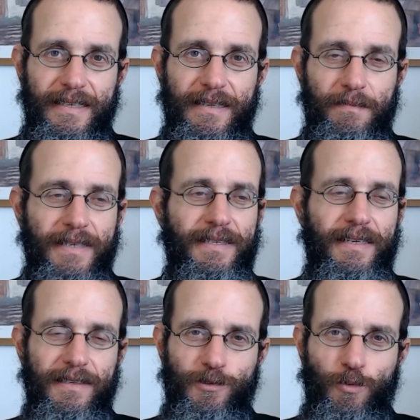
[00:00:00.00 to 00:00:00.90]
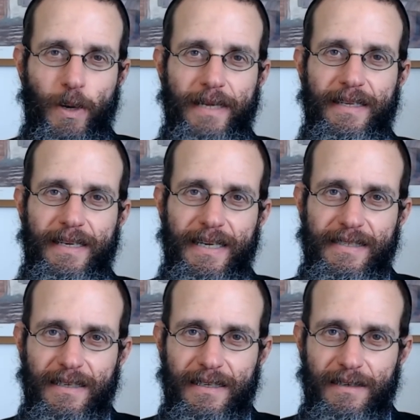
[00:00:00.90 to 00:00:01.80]
It's a matzah that's wet, that has
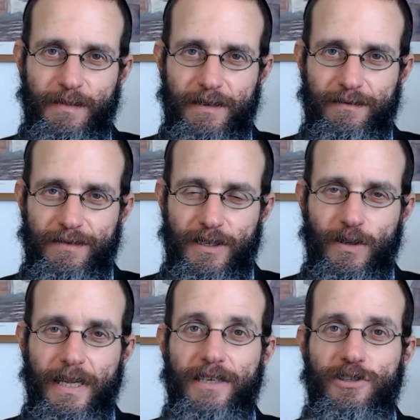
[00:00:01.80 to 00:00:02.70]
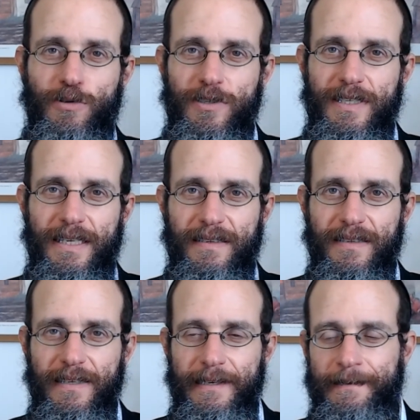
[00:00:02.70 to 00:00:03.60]
a little bit of like juice in it.
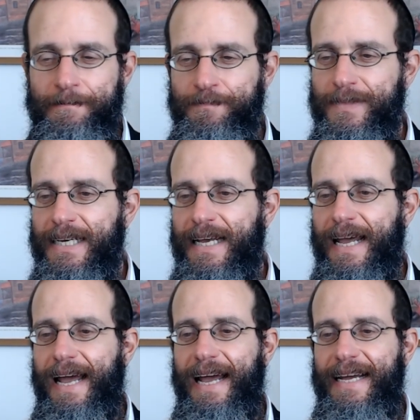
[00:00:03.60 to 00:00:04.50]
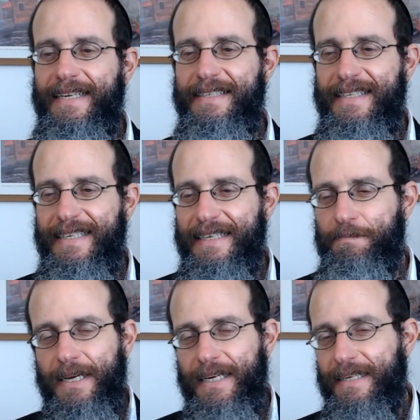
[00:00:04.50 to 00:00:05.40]
And it
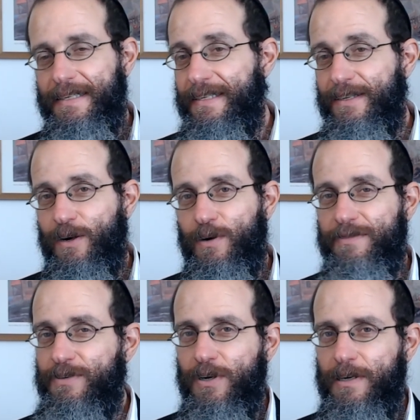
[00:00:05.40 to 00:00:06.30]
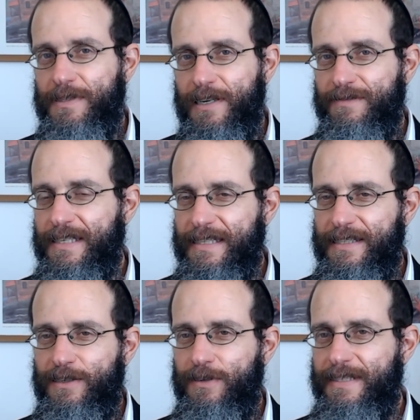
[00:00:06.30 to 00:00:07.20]
may, if you don't observe this,
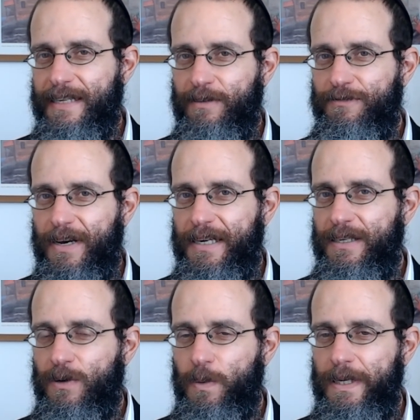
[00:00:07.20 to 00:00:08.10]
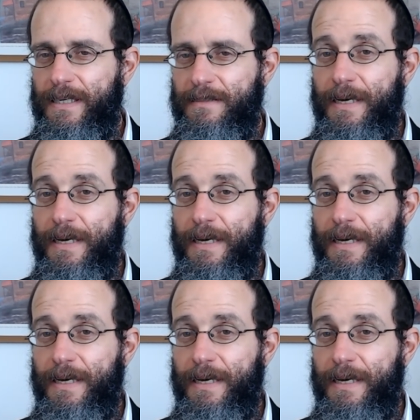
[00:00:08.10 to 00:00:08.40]
it could sound funny or weird.